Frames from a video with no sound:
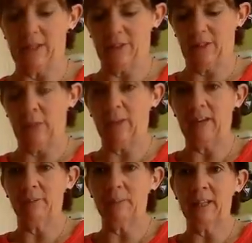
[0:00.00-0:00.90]
So that way
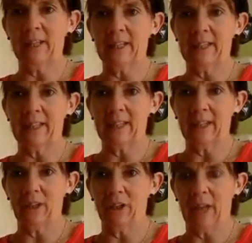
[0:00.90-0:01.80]
everybody can get
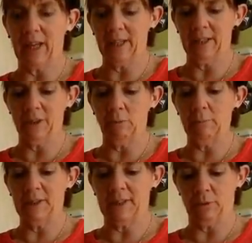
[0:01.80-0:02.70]
a look at it and don't
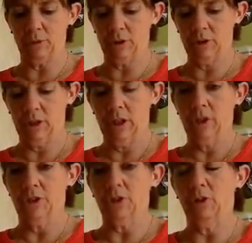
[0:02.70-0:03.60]
miss out.
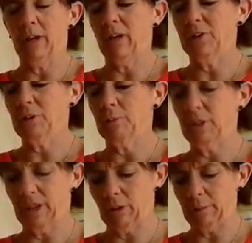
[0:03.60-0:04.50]
So I also
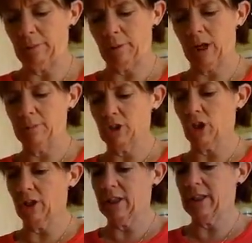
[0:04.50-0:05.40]
put a little bit of
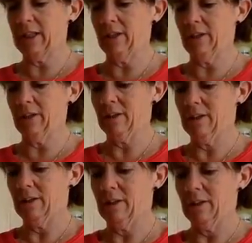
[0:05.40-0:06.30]
Parmesan in here
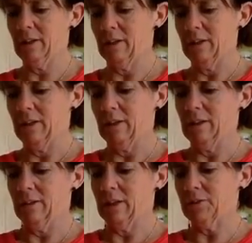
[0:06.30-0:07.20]

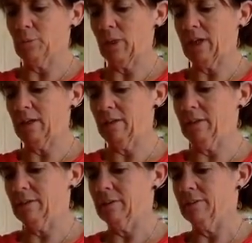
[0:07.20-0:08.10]
as well.